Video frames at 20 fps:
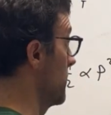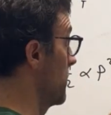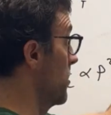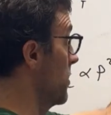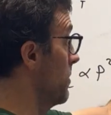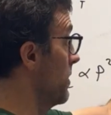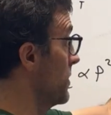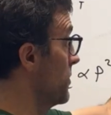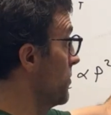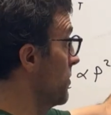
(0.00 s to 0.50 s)
the
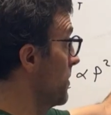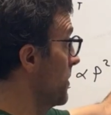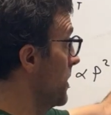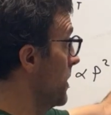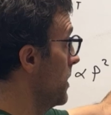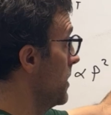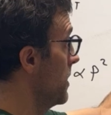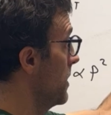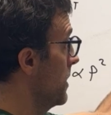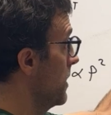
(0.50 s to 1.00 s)
curvature
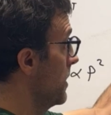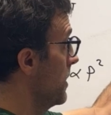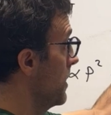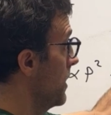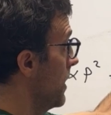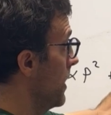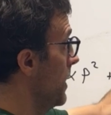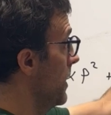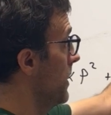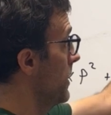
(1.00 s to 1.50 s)
there
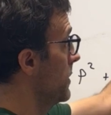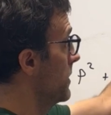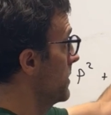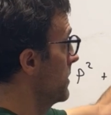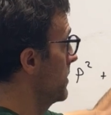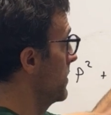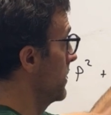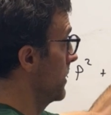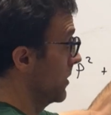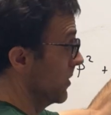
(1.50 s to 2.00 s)

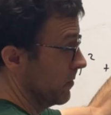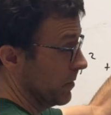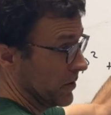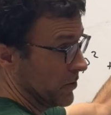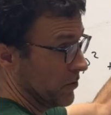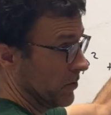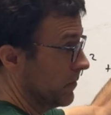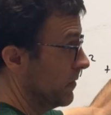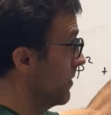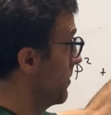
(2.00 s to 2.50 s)
and the
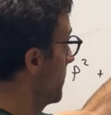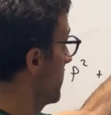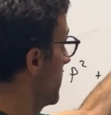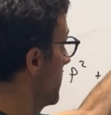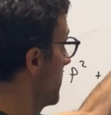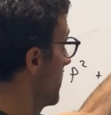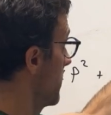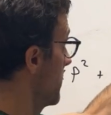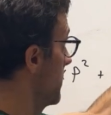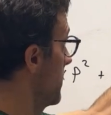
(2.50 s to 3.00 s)
curvature of the free
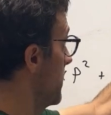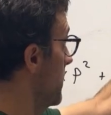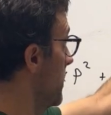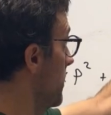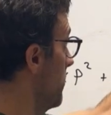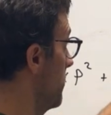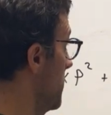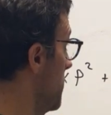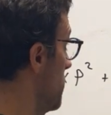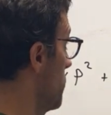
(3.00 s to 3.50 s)
energy,
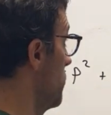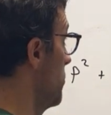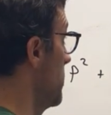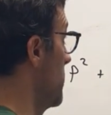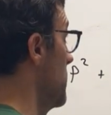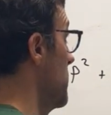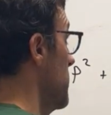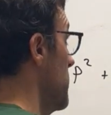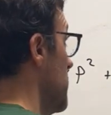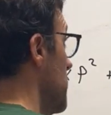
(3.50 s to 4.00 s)
and we need to
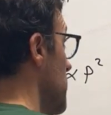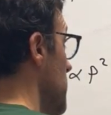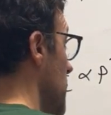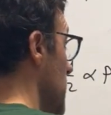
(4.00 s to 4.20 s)
be